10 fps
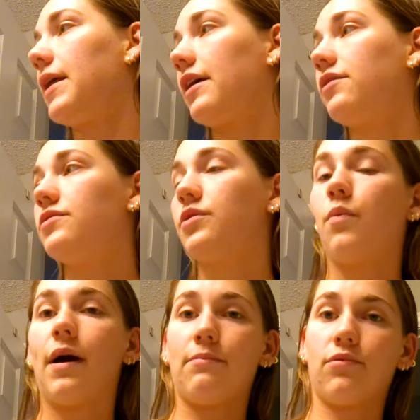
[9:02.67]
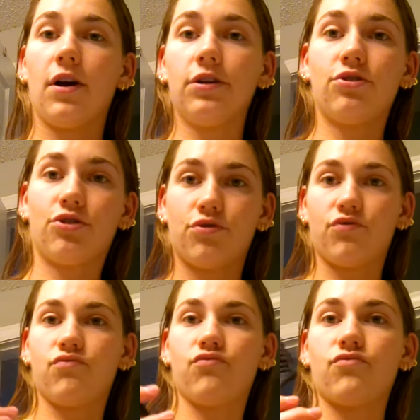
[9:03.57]
I use a wet brush.
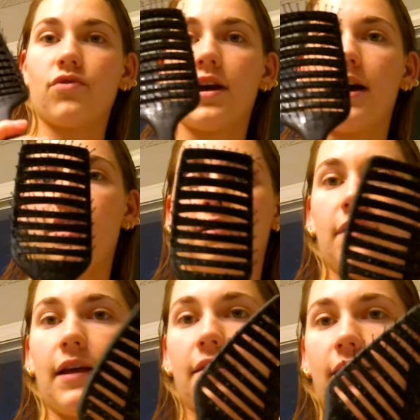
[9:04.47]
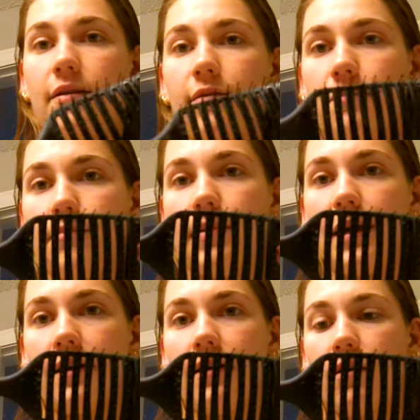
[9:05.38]
I have like the
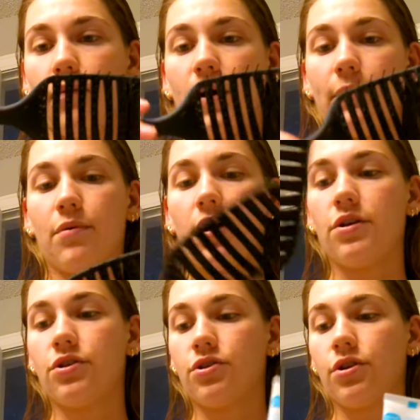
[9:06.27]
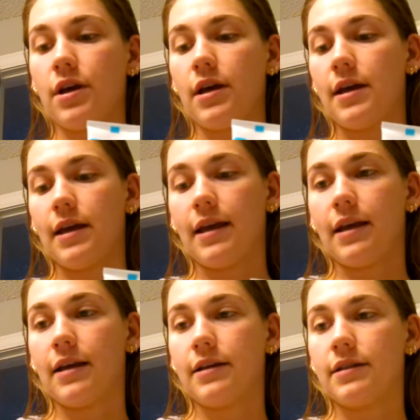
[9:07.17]
big wet brush.
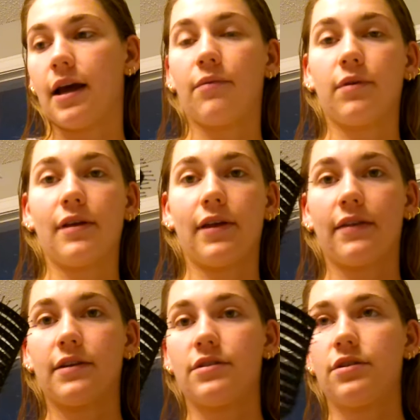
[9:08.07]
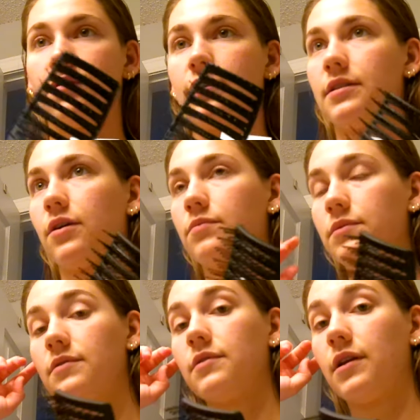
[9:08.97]
And I really like this too. This
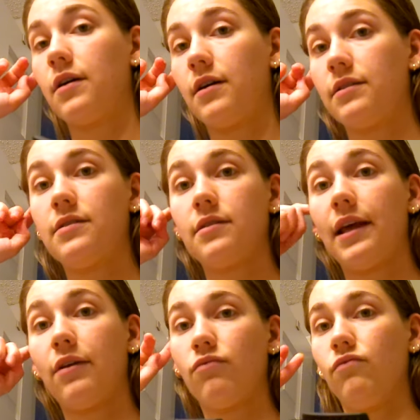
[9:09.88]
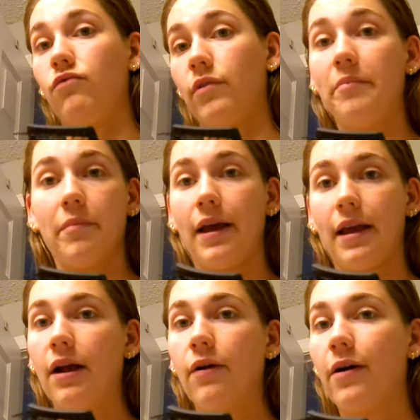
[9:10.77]
helps not like rip my
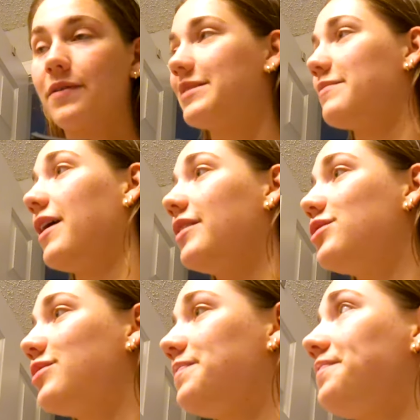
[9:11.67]
hair out as much.